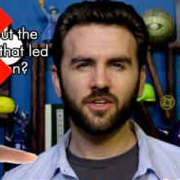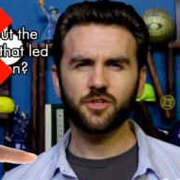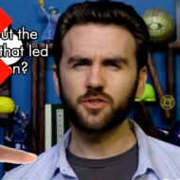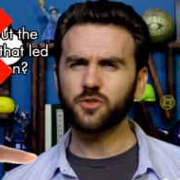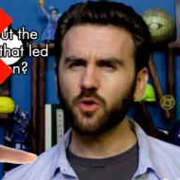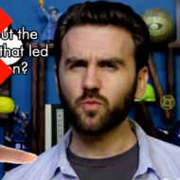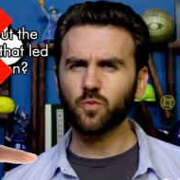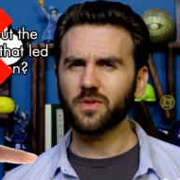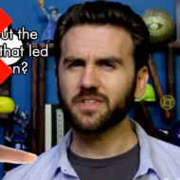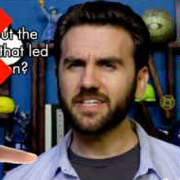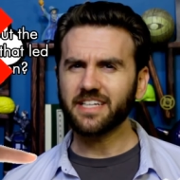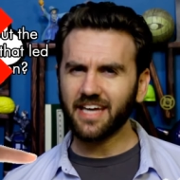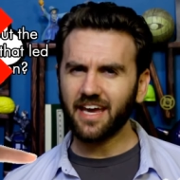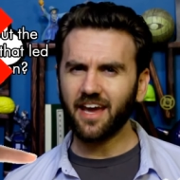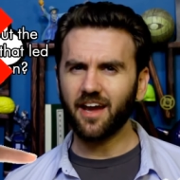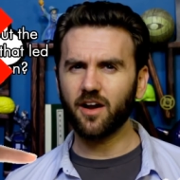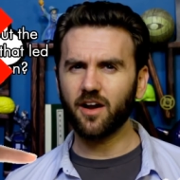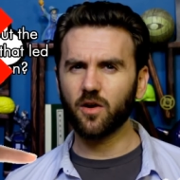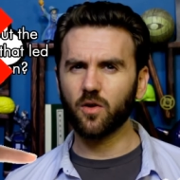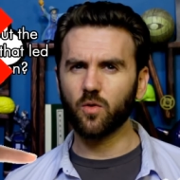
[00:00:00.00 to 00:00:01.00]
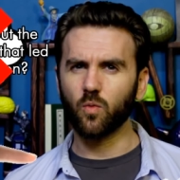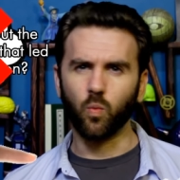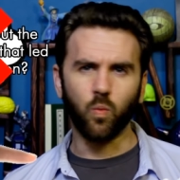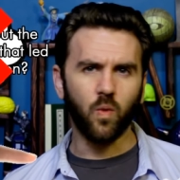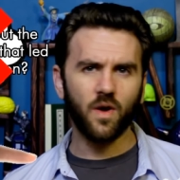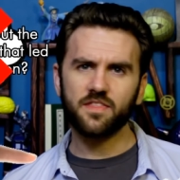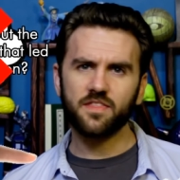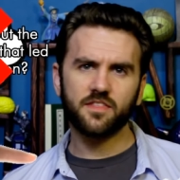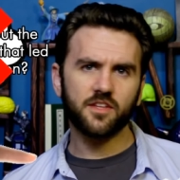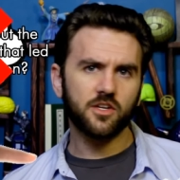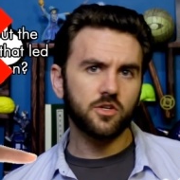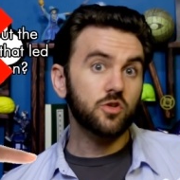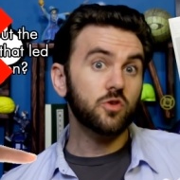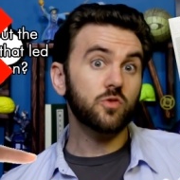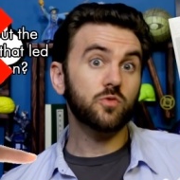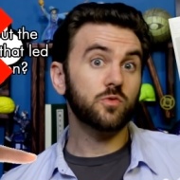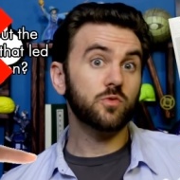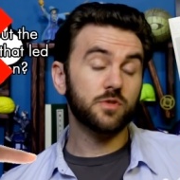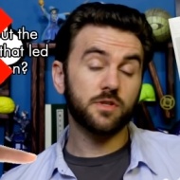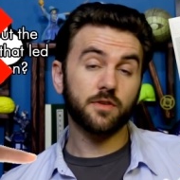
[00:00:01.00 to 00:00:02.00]
You don't really care what the
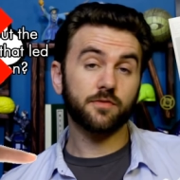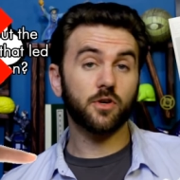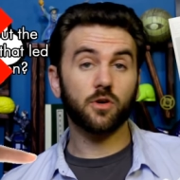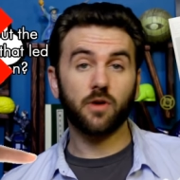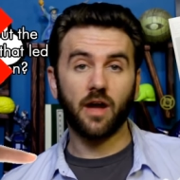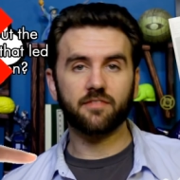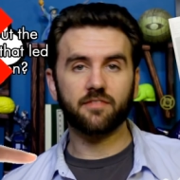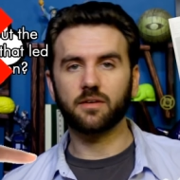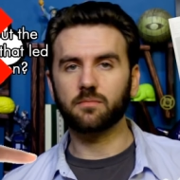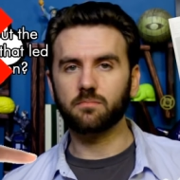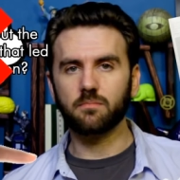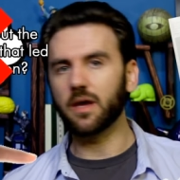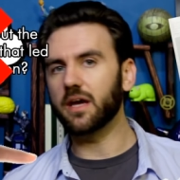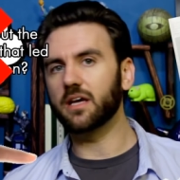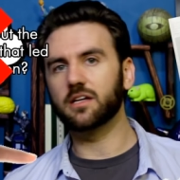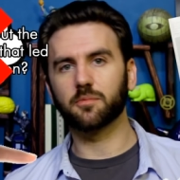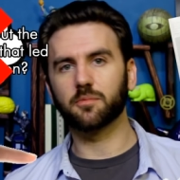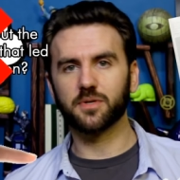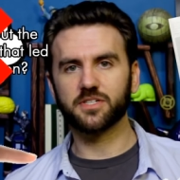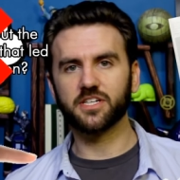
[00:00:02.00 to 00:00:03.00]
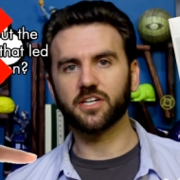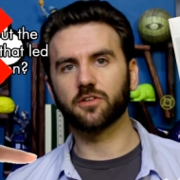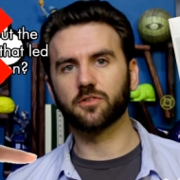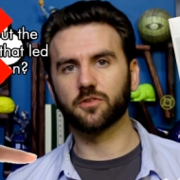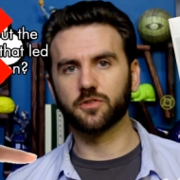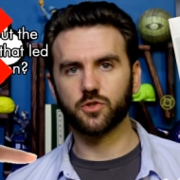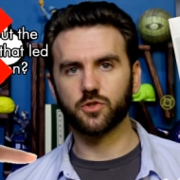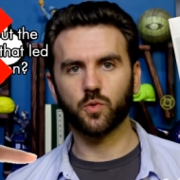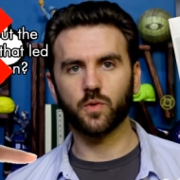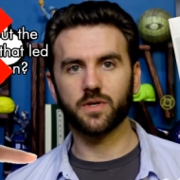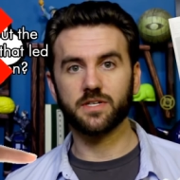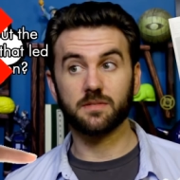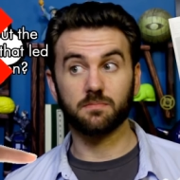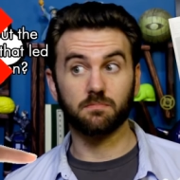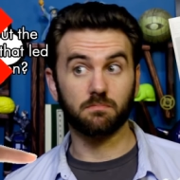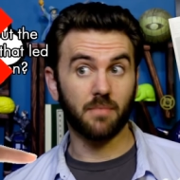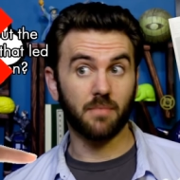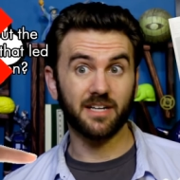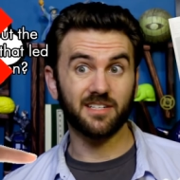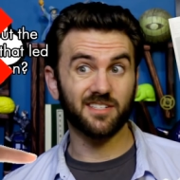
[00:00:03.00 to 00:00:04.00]
news of your having made a particular choice
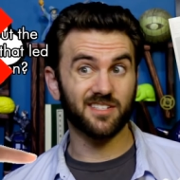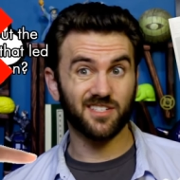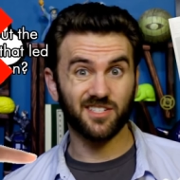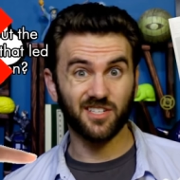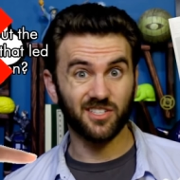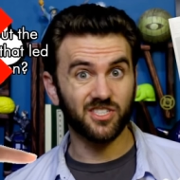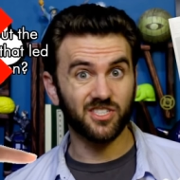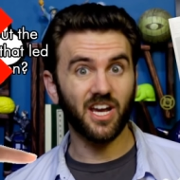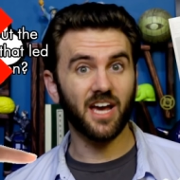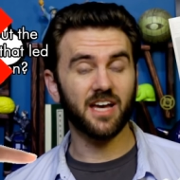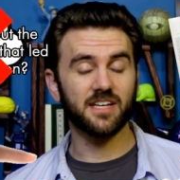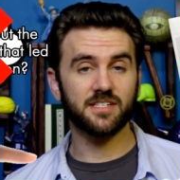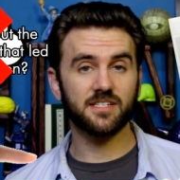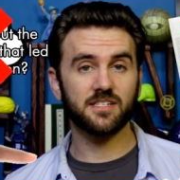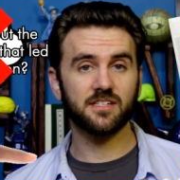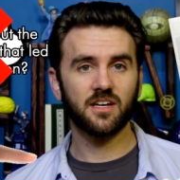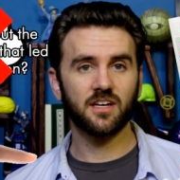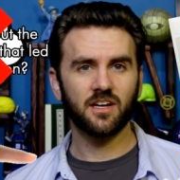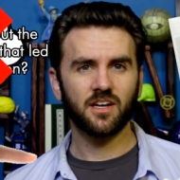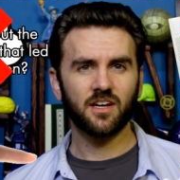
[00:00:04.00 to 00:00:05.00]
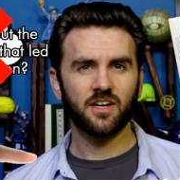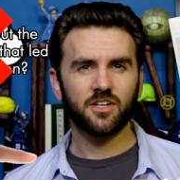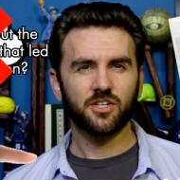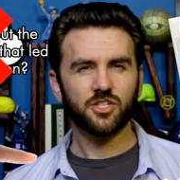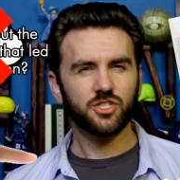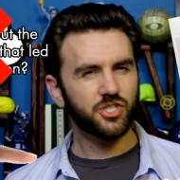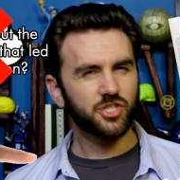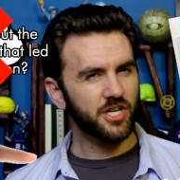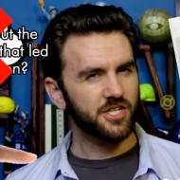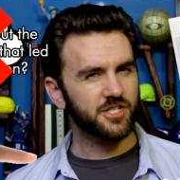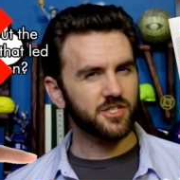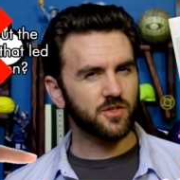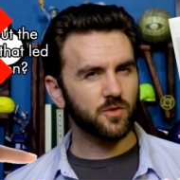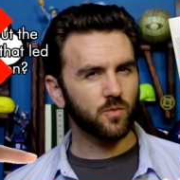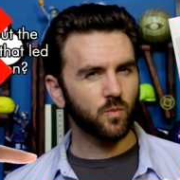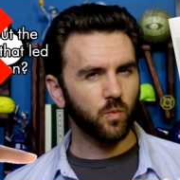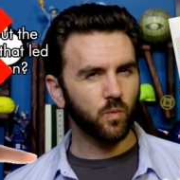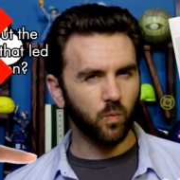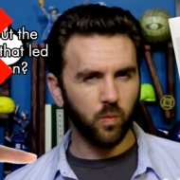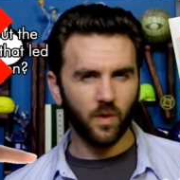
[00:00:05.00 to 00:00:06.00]
might suggest, just
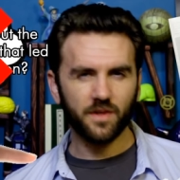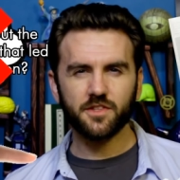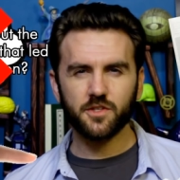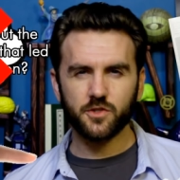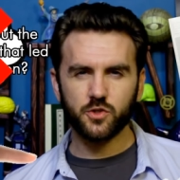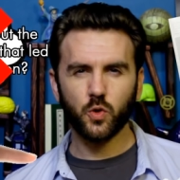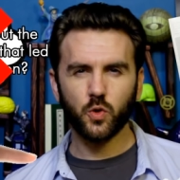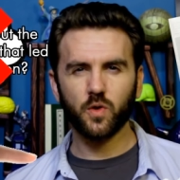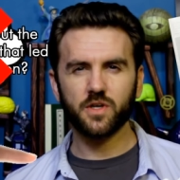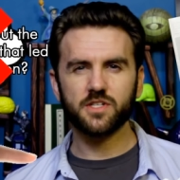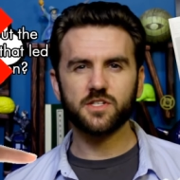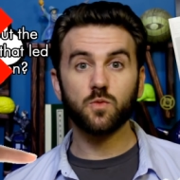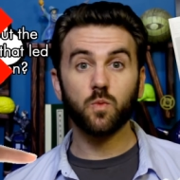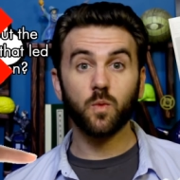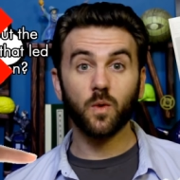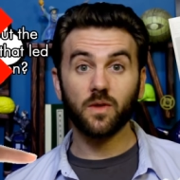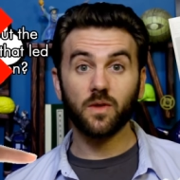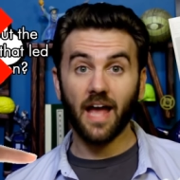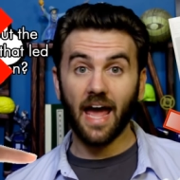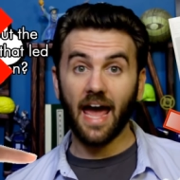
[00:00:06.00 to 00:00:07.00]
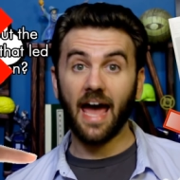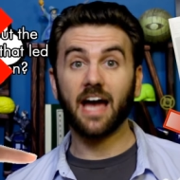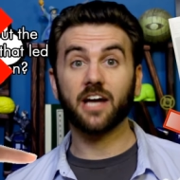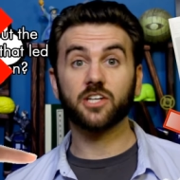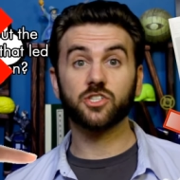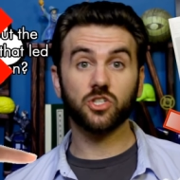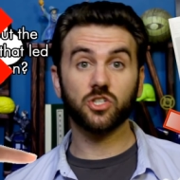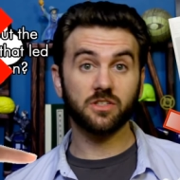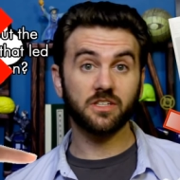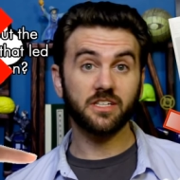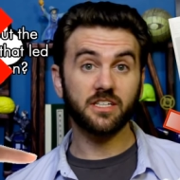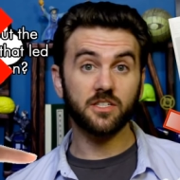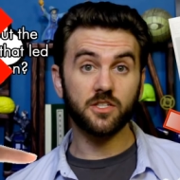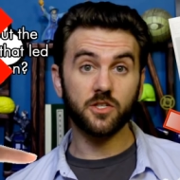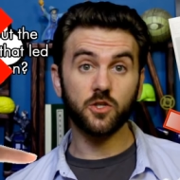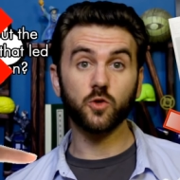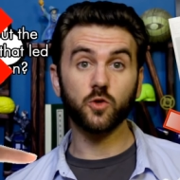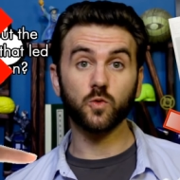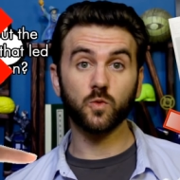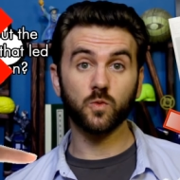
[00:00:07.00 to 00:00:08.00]
what the choice will actually
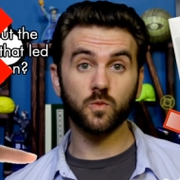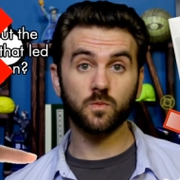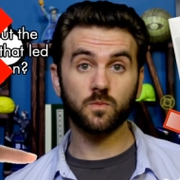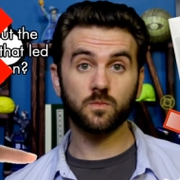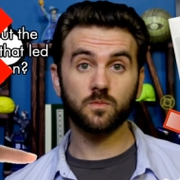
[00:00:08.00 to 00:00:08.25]
do.